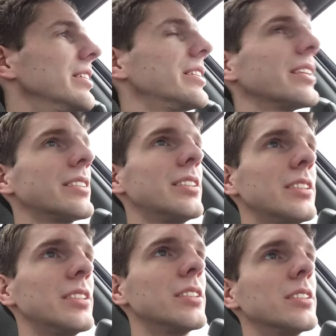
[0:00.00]
think
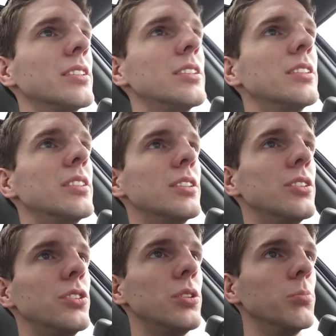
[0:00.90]
to
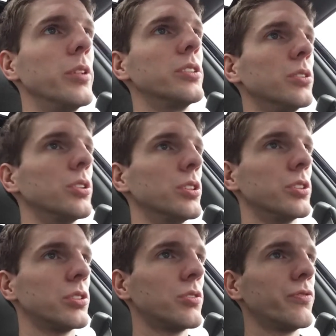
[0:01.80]
do research
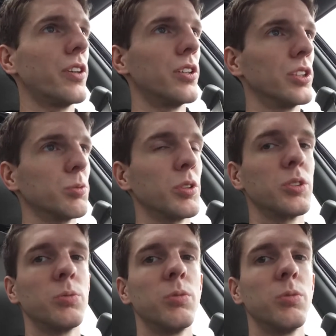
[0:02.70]
as far as which